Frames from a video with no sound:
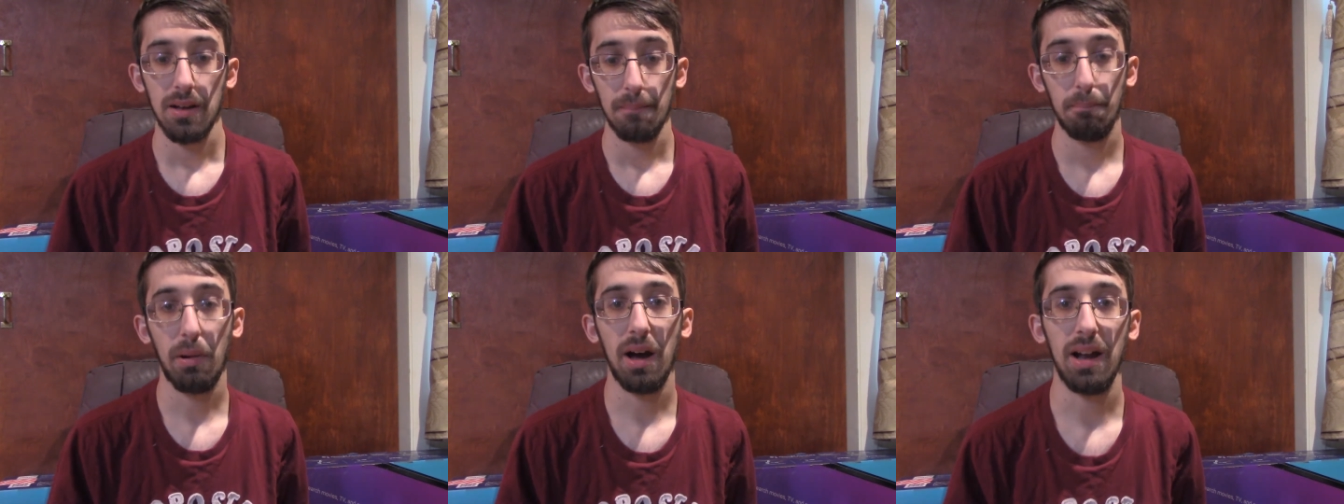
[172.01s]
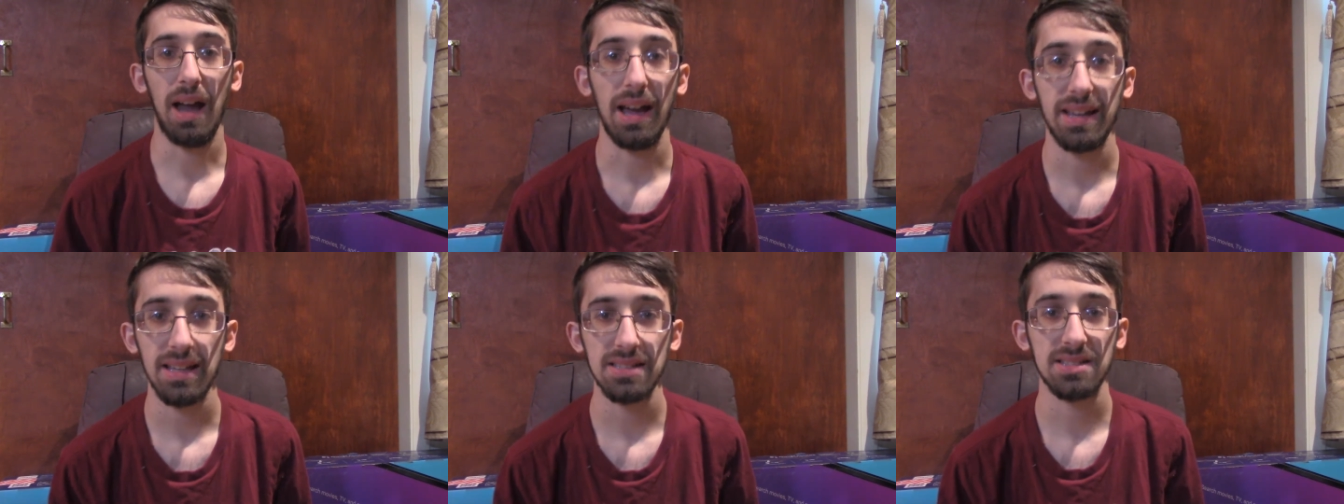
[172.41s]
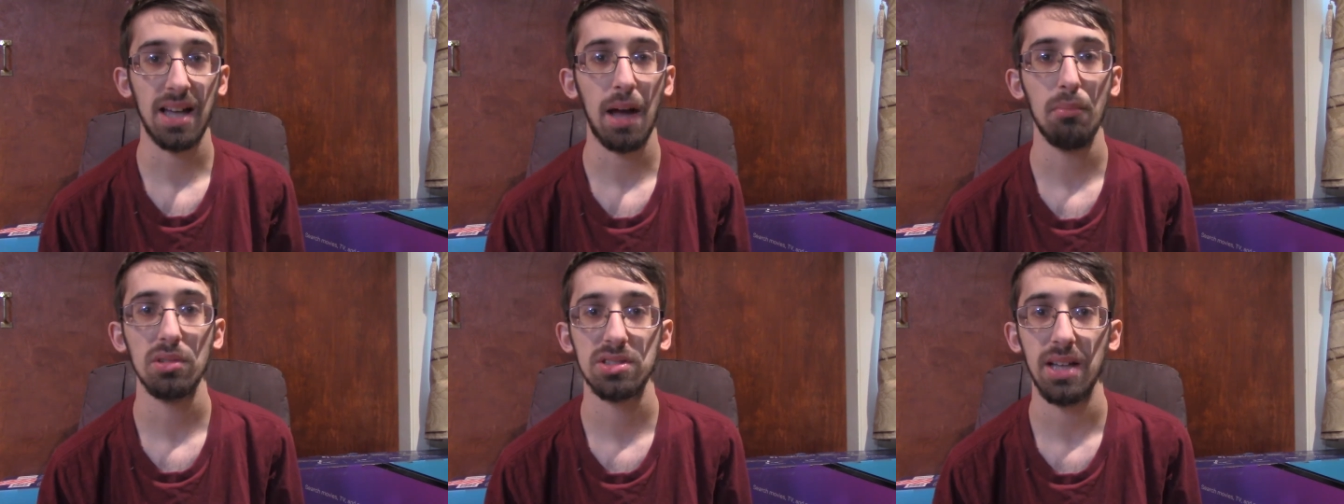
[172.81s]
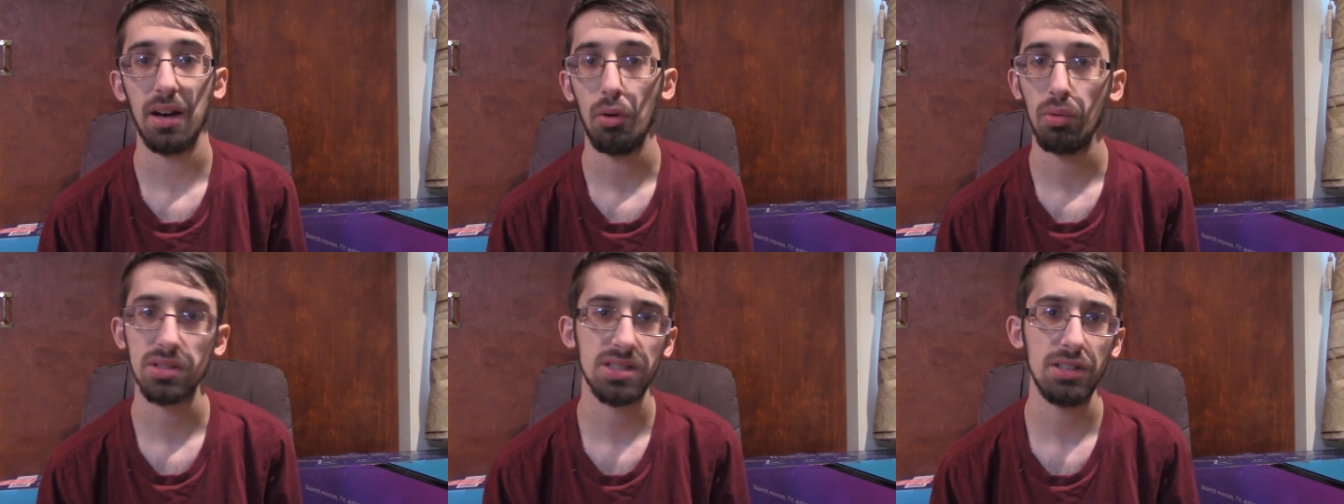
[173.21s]
But I guess time will tell.
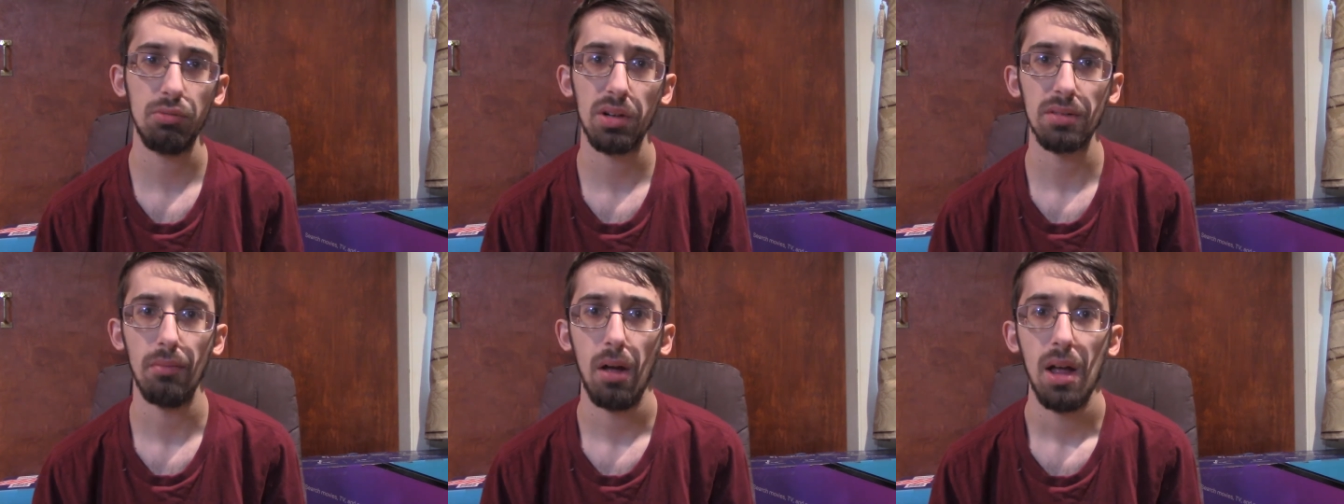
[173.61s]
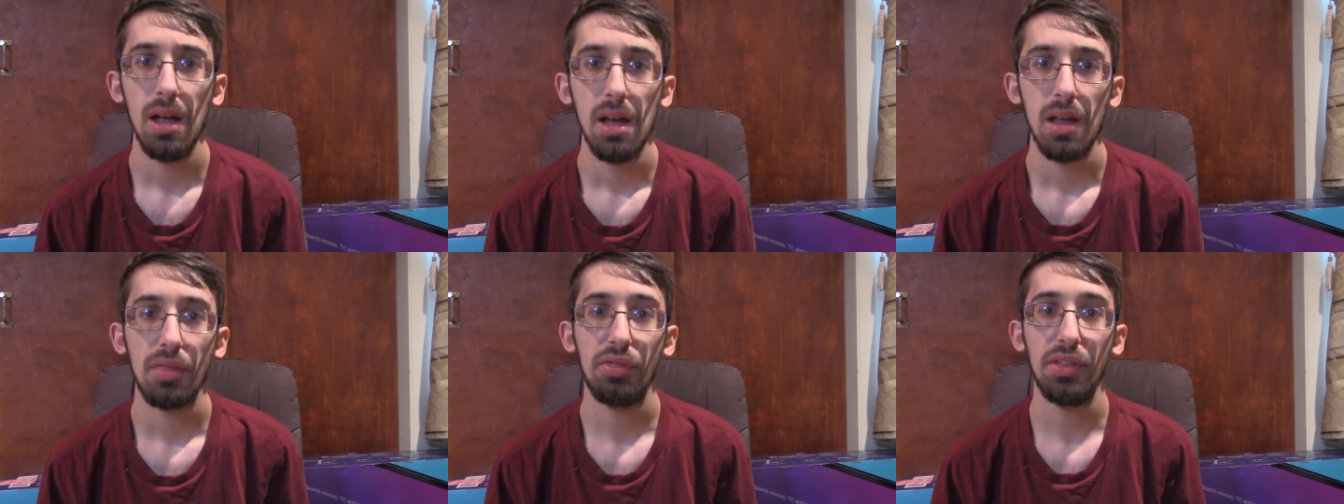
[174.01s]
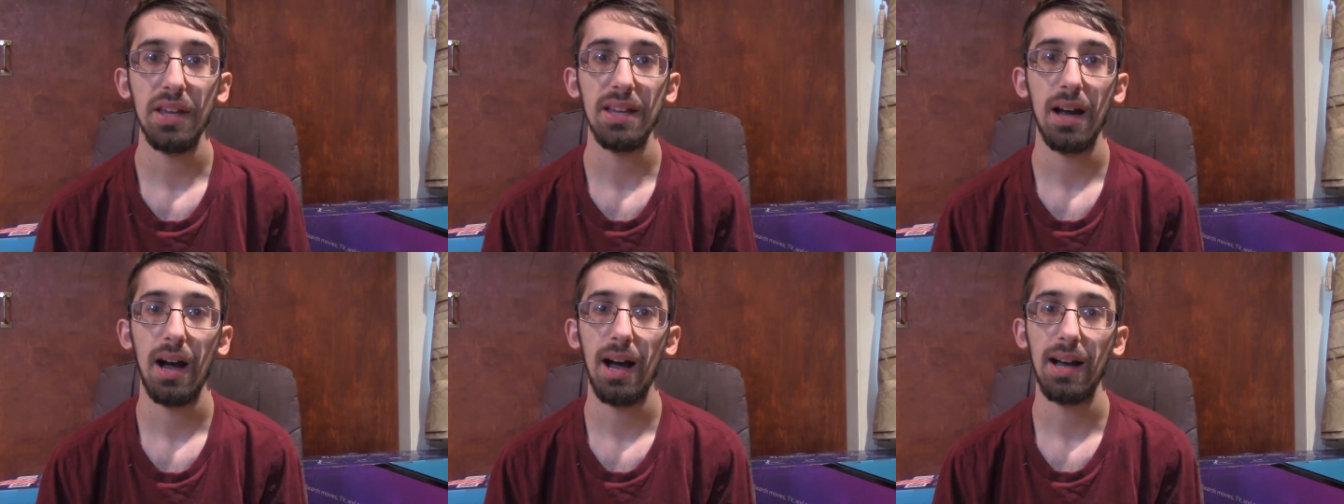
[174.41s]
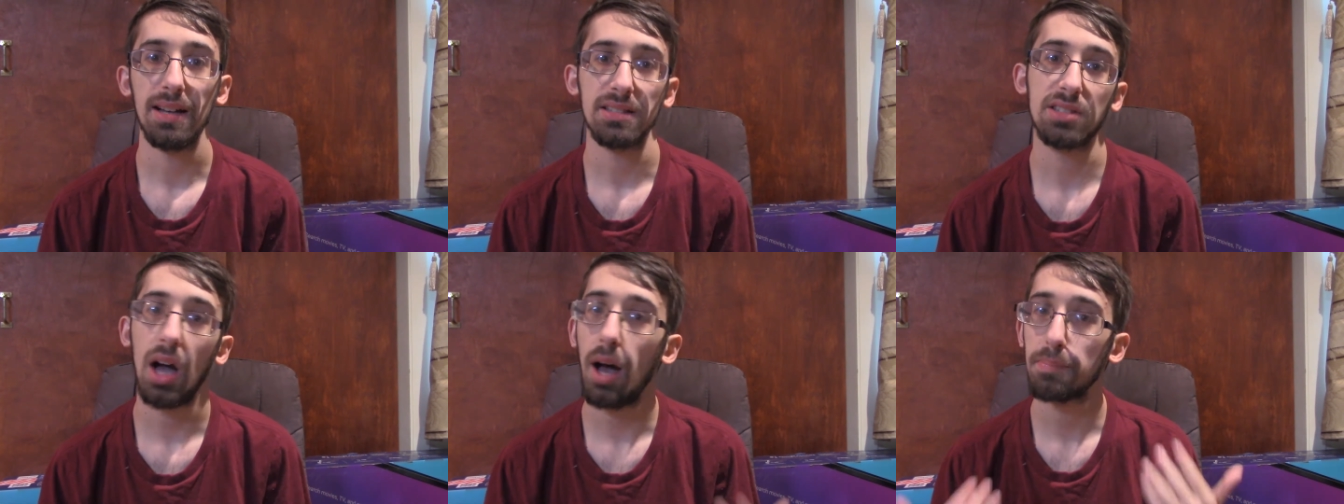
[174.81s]
We'll see what the uh,
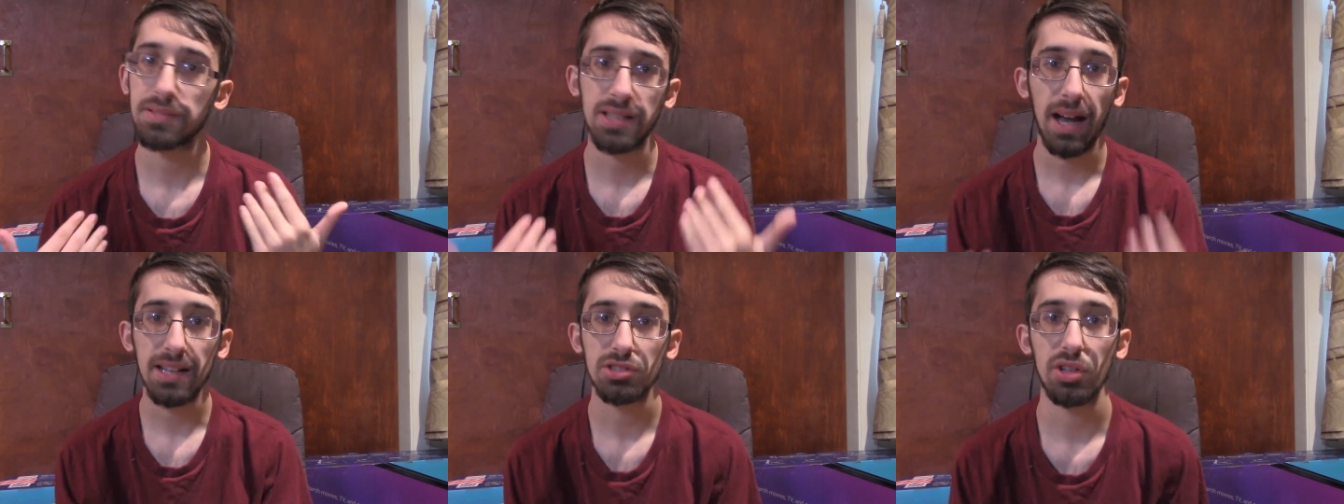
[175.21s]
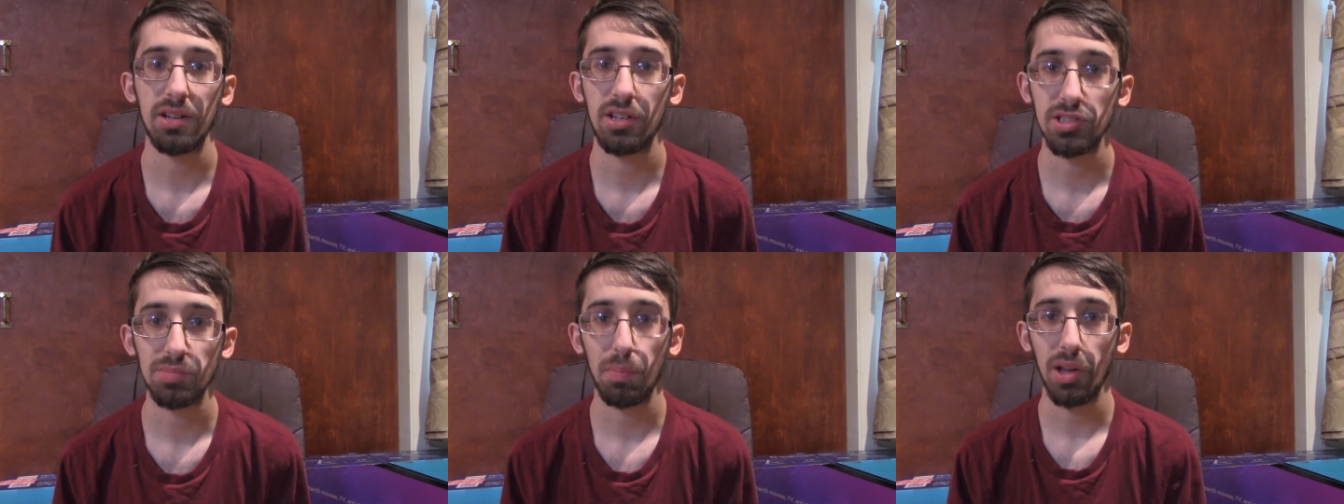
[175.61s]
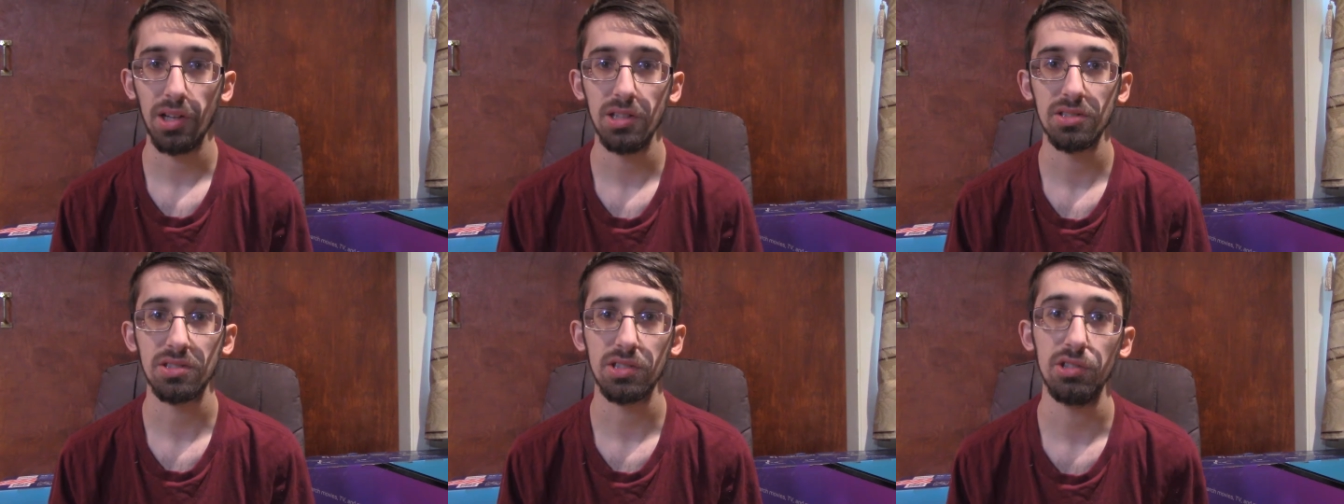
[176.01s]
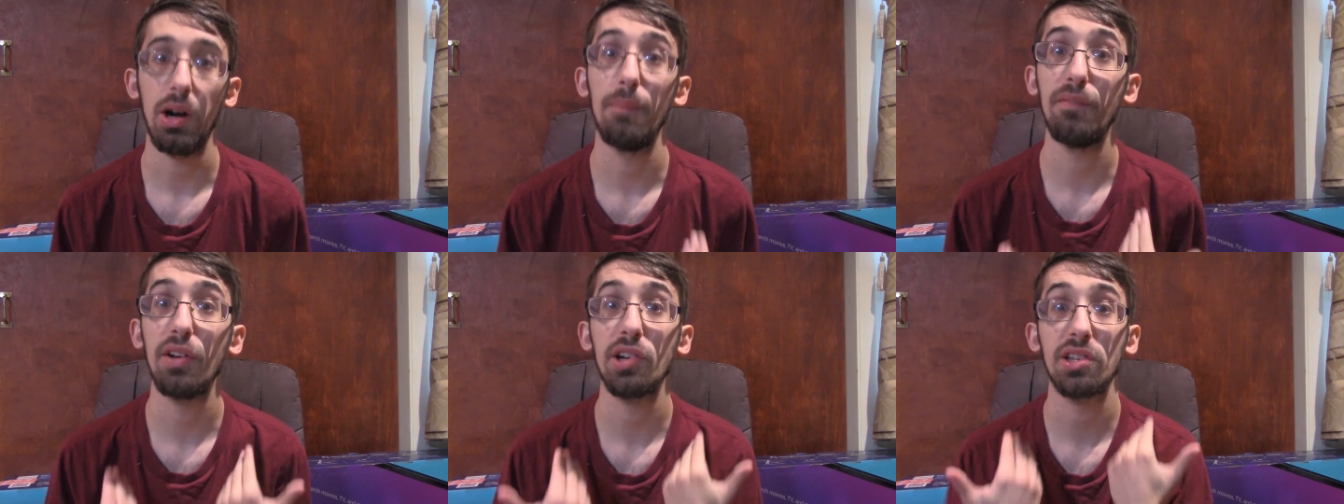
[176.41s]
top Sky Strikers players do.
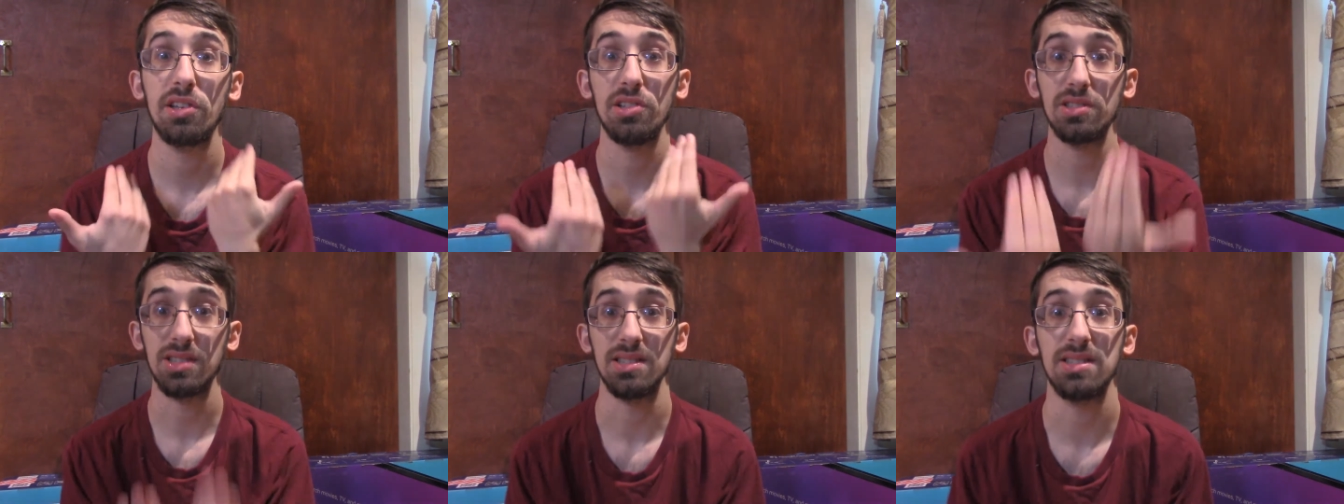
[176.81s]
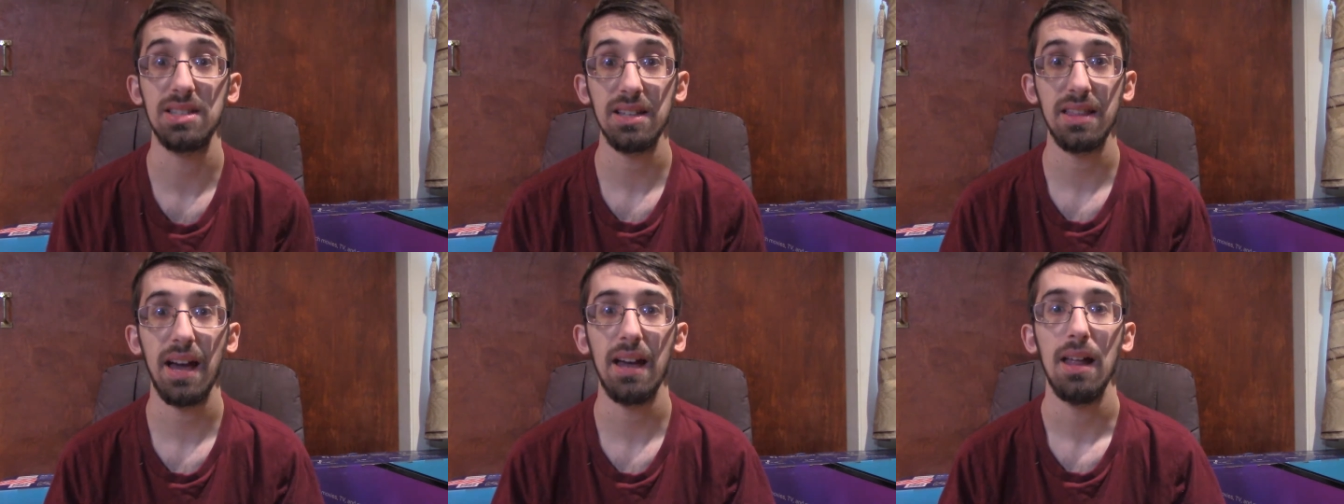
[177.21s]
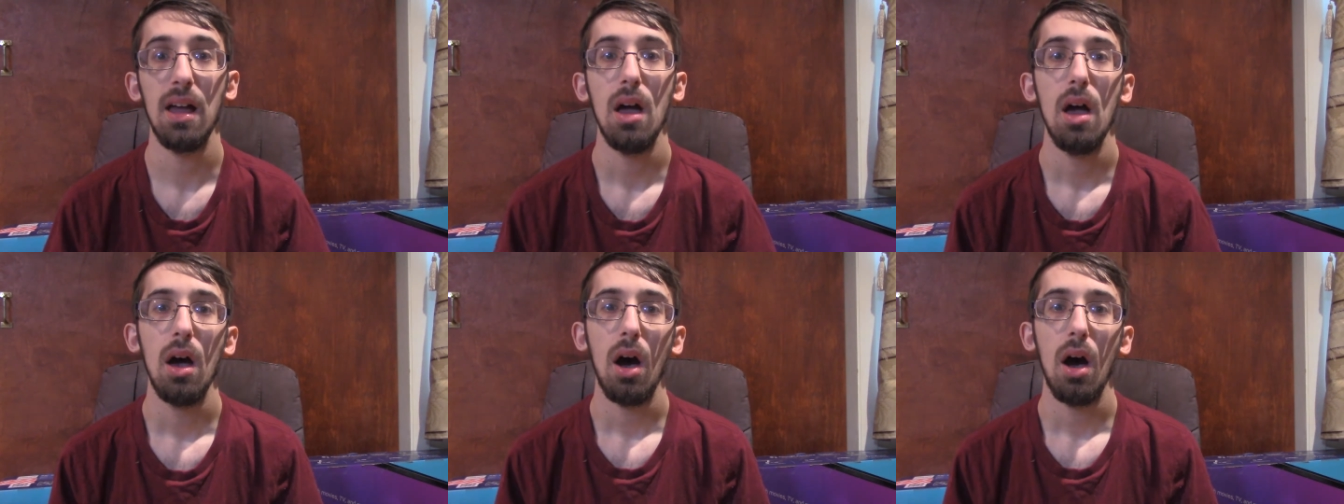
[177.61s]
I'm very curious to see that.